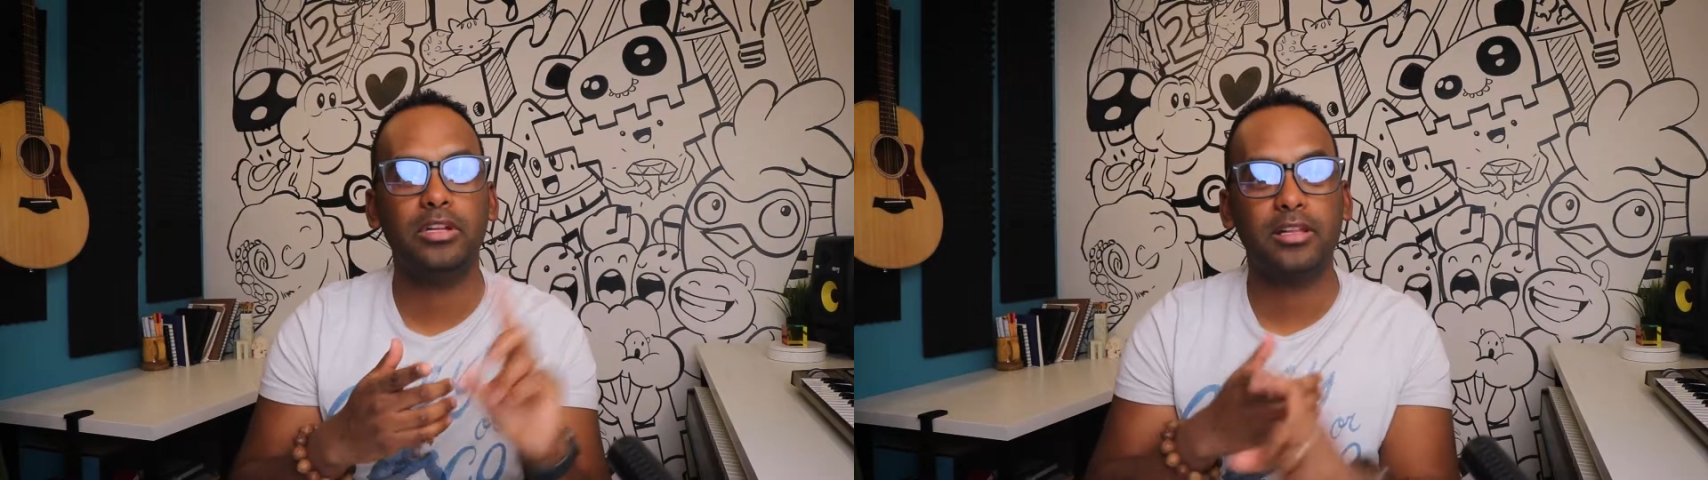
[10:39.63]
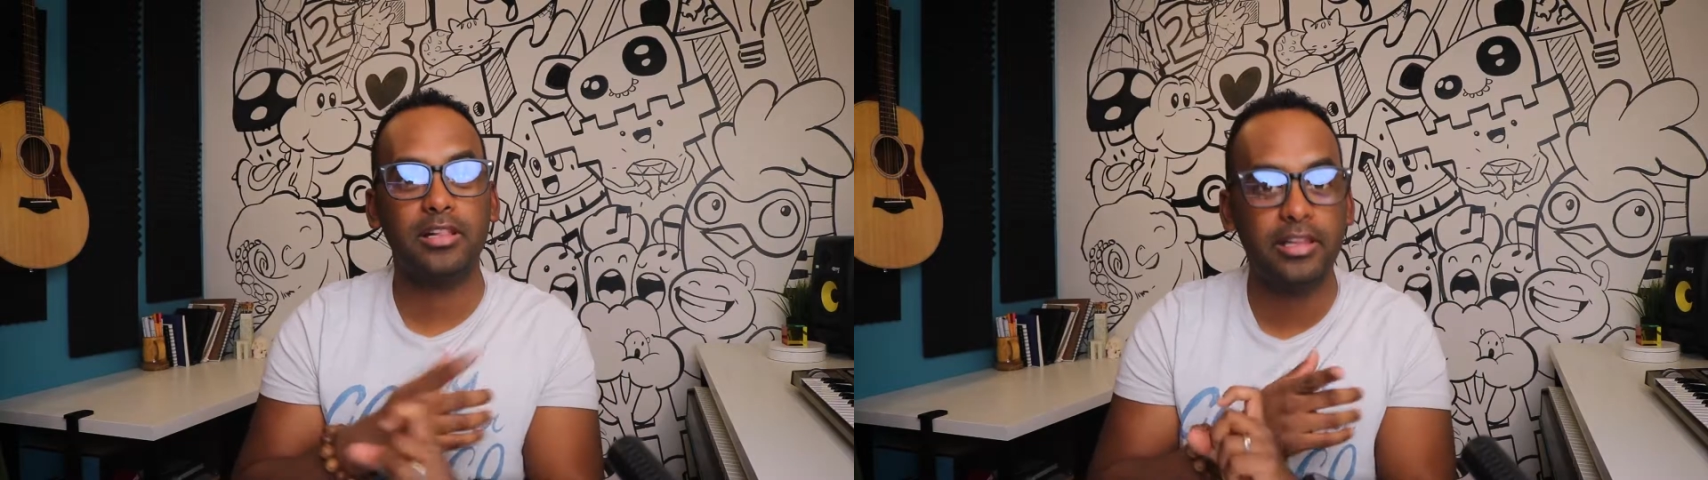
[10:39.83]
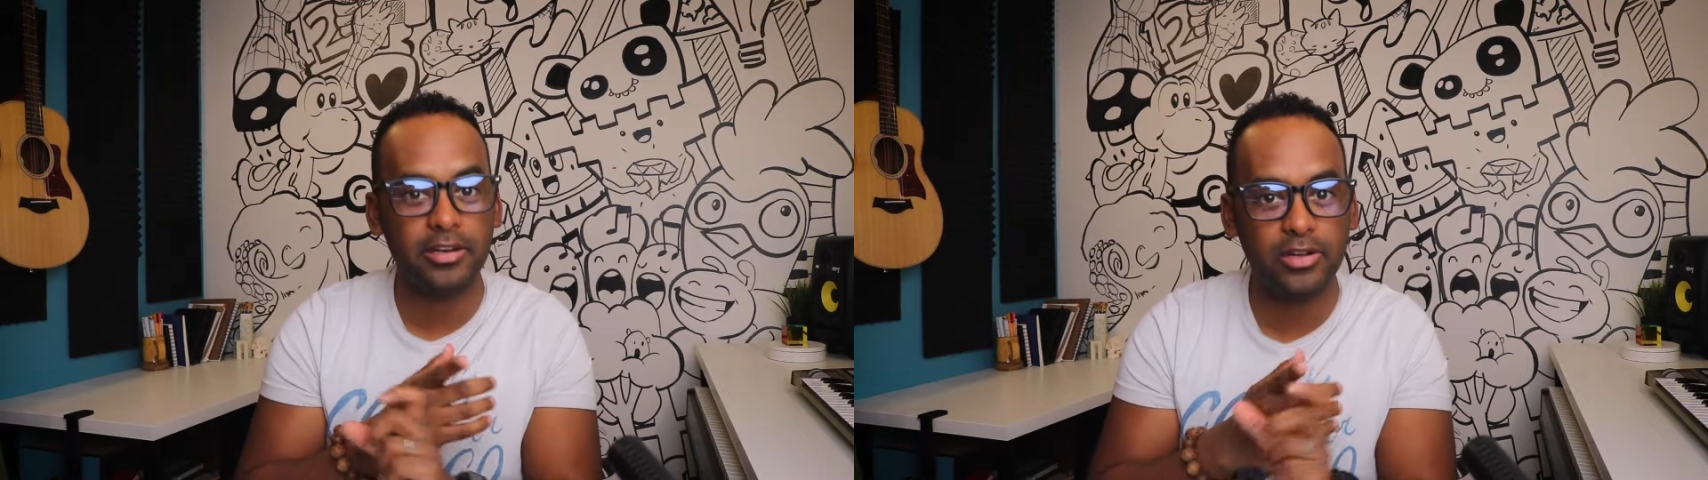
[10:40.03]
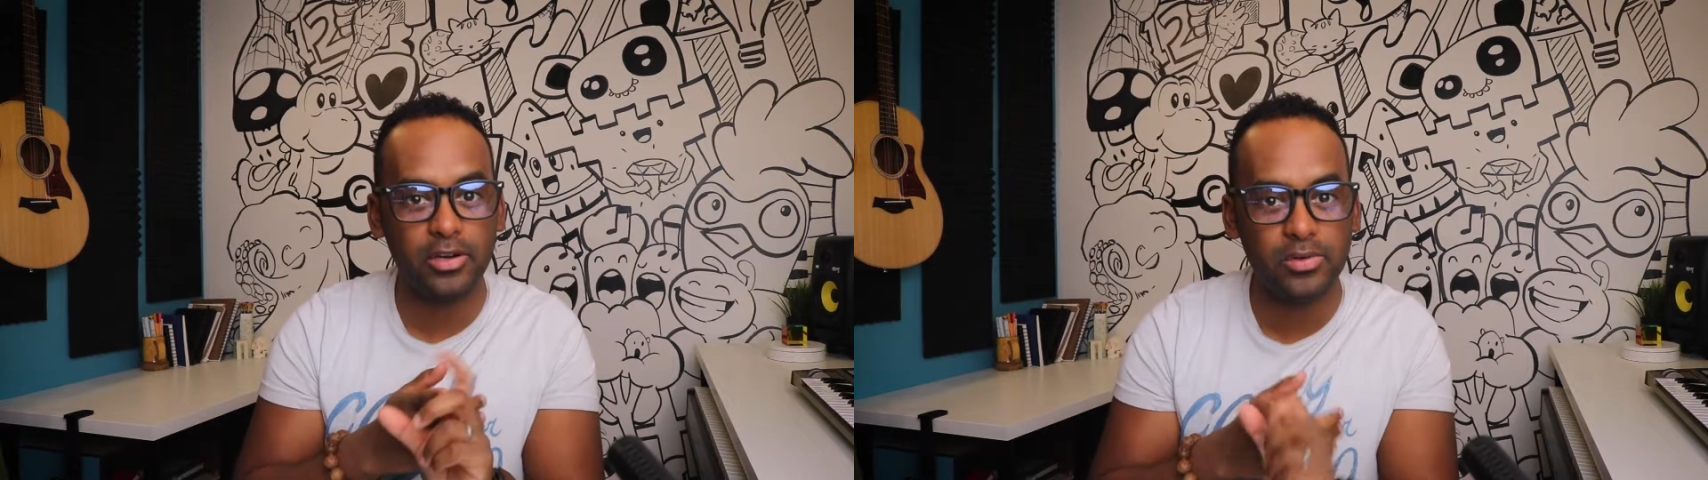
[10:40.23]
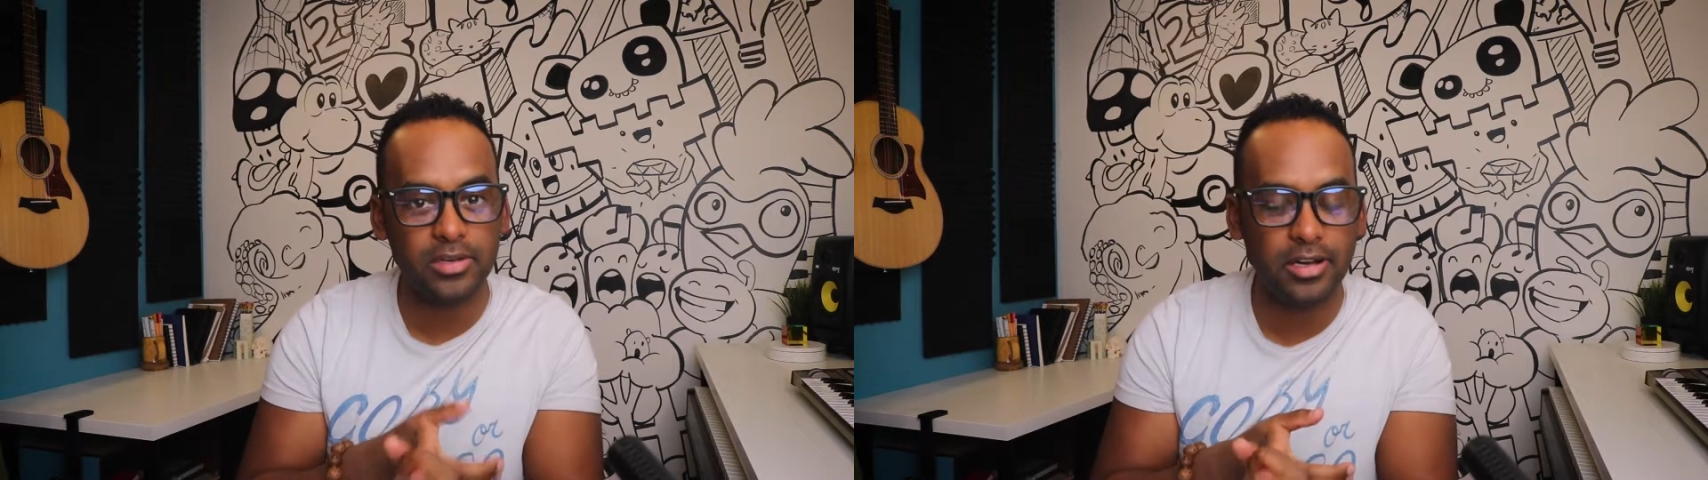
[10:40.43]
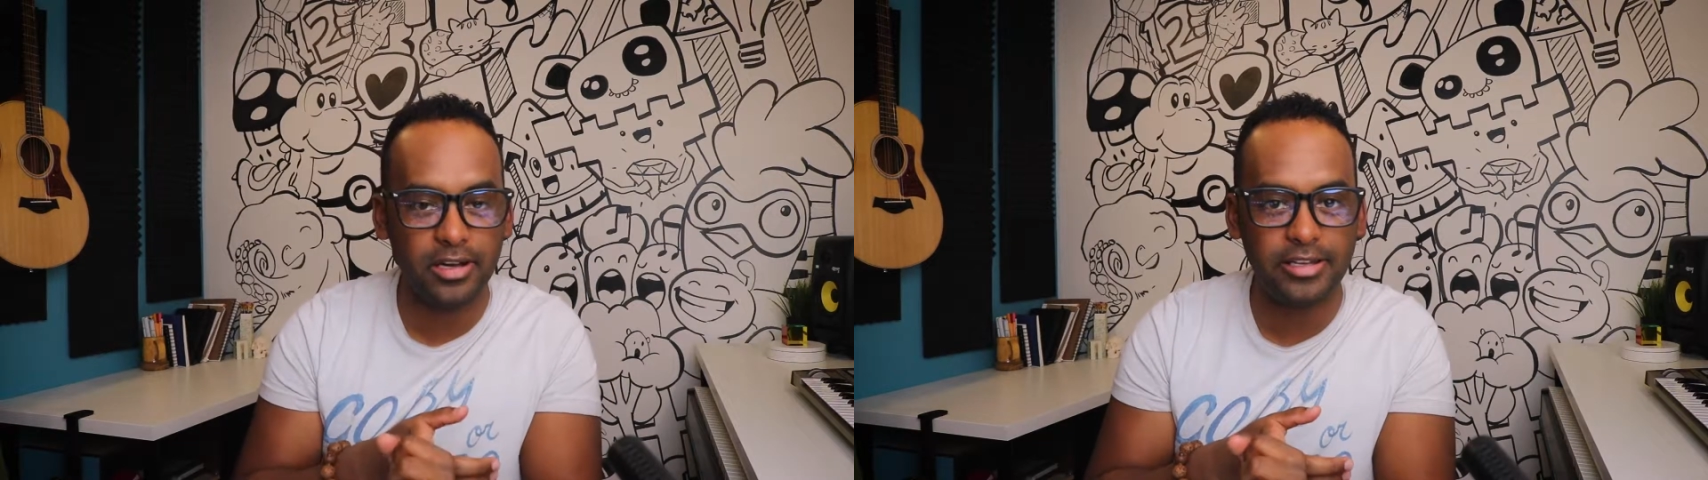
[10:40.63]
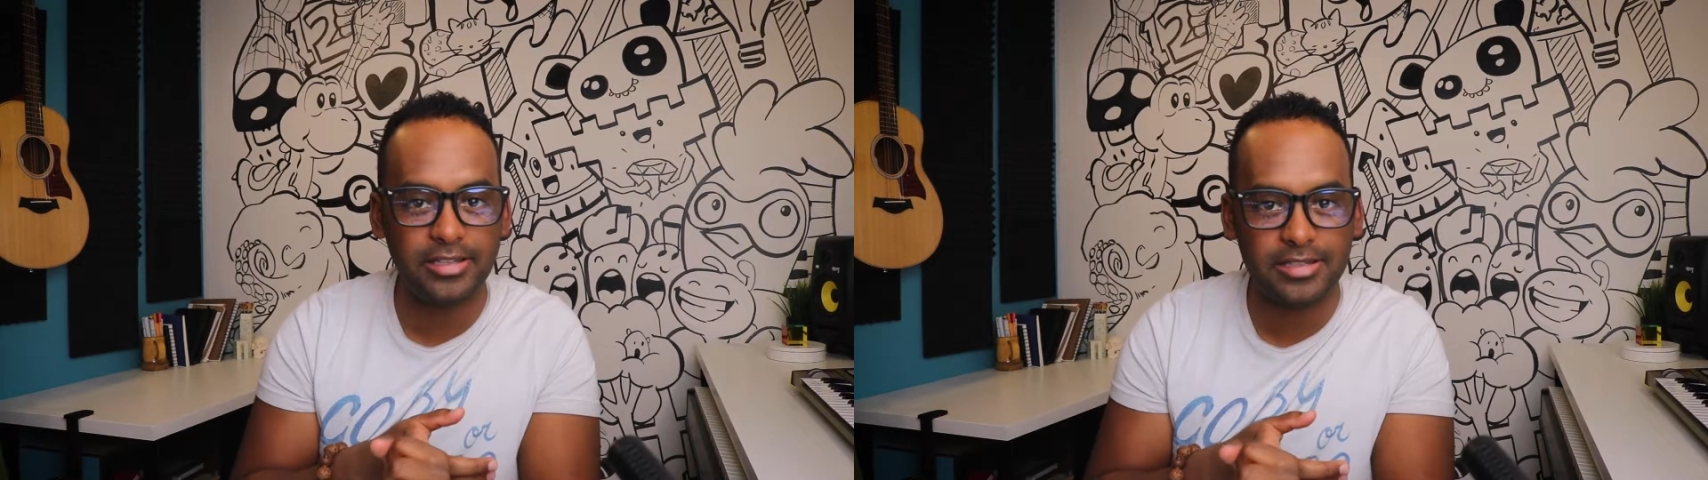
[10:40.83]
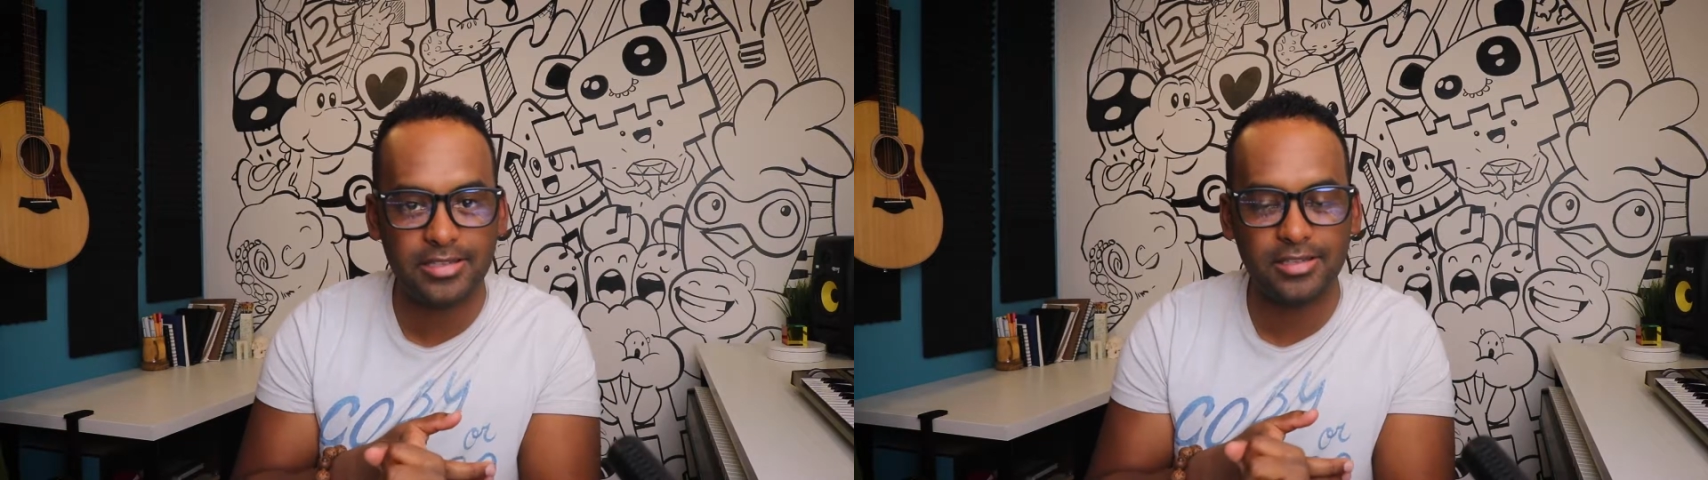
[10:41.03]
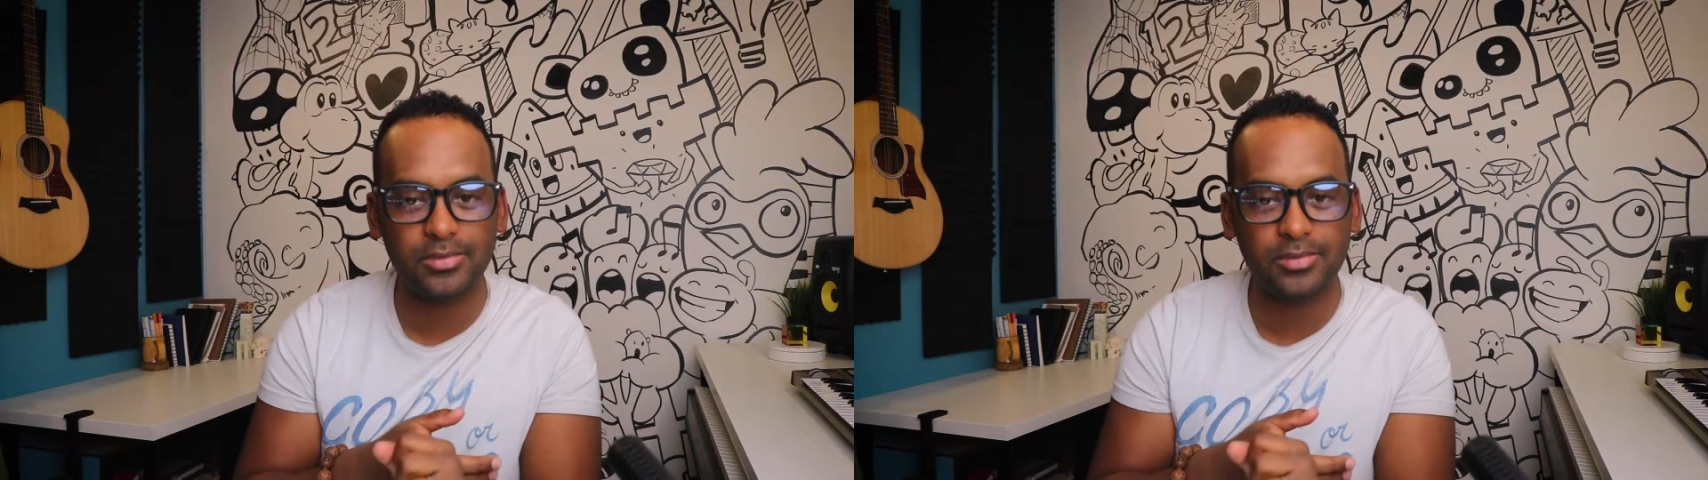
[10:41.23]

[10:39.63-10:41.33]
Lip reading: clear coat on it,